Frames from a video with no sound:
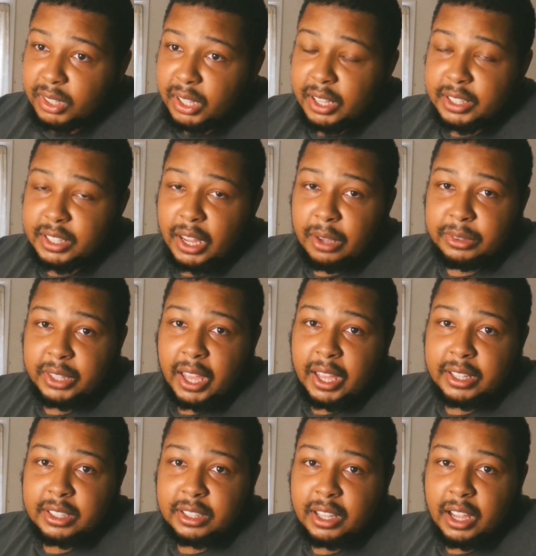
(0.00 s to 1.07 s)

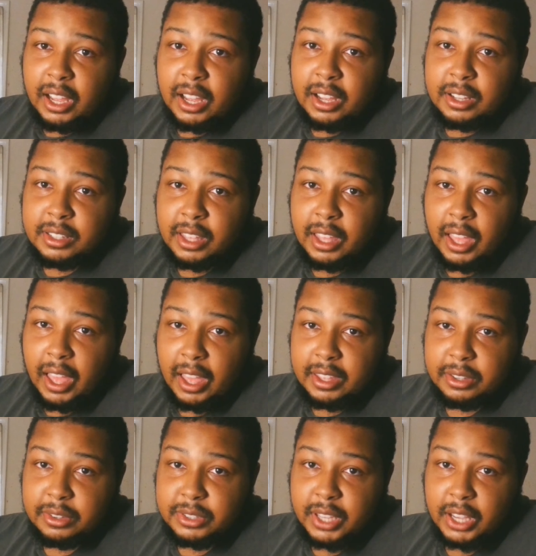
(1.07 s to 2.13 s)

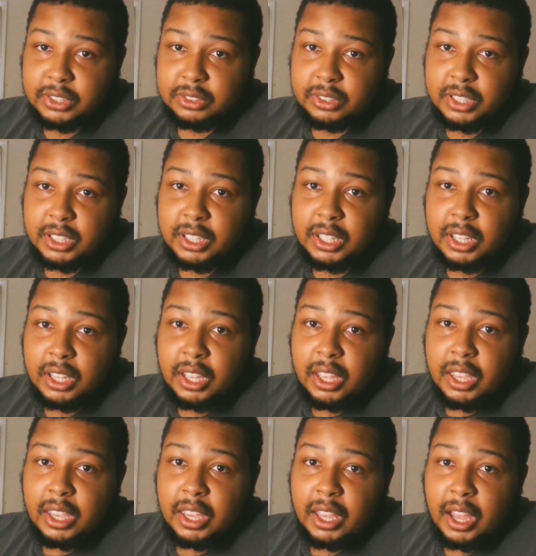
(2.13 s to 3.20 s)
it was actually
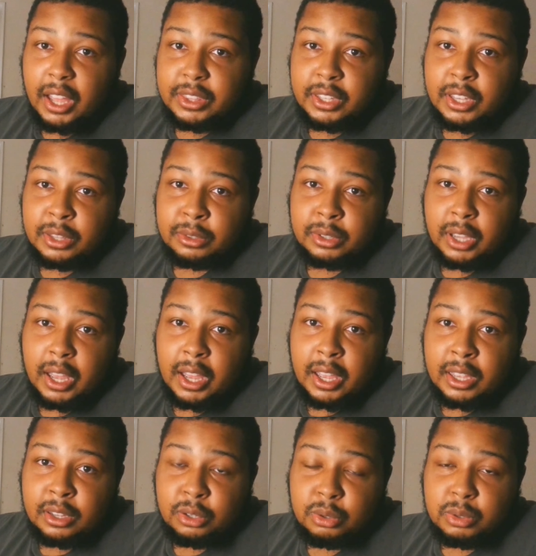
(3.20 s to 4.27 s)
the other
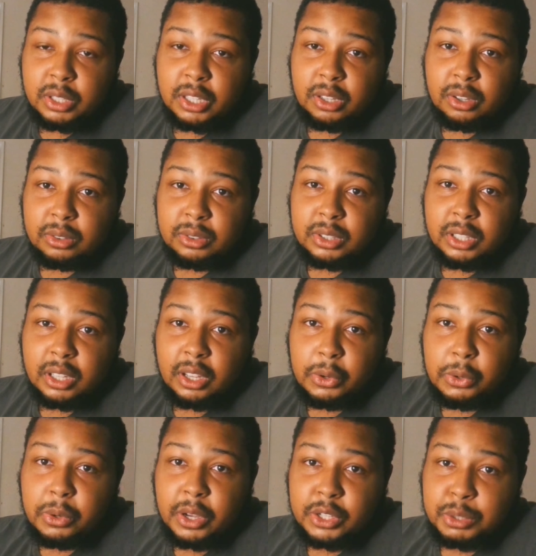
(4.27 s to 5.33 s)
guy who killed,
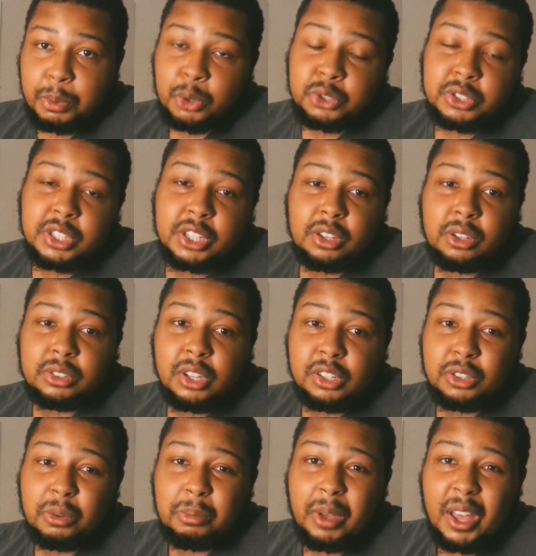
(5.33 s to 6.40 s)
supposedly killed
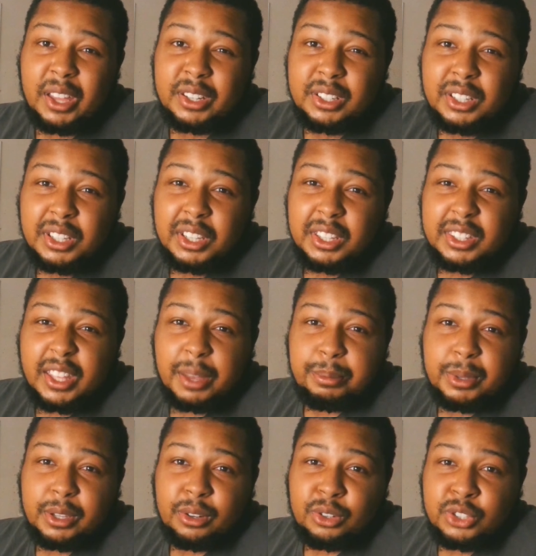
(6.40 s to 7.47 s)
Uncle Ben, that
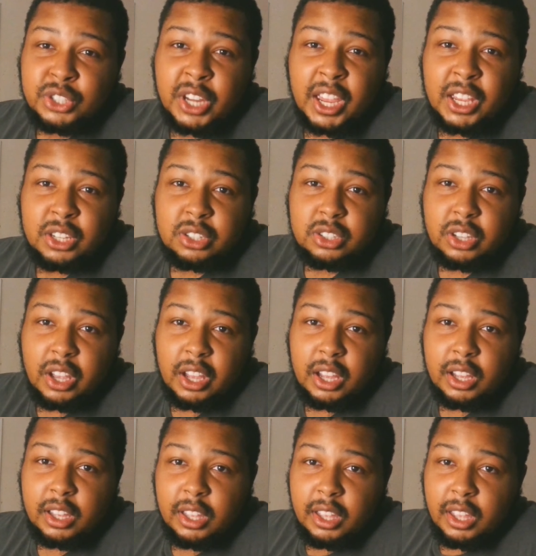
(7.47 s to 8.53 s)
Peter chased
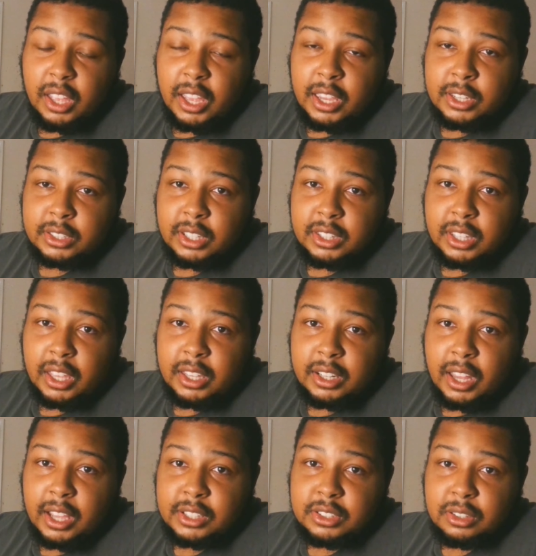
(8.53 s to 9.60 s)
Ace and then
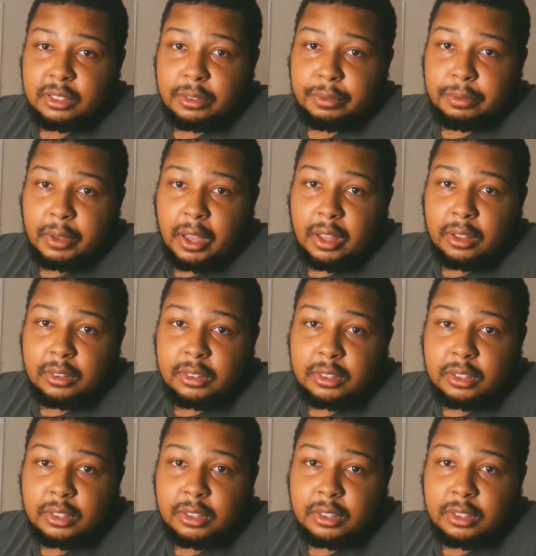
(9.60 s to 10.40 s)
accidentally fell.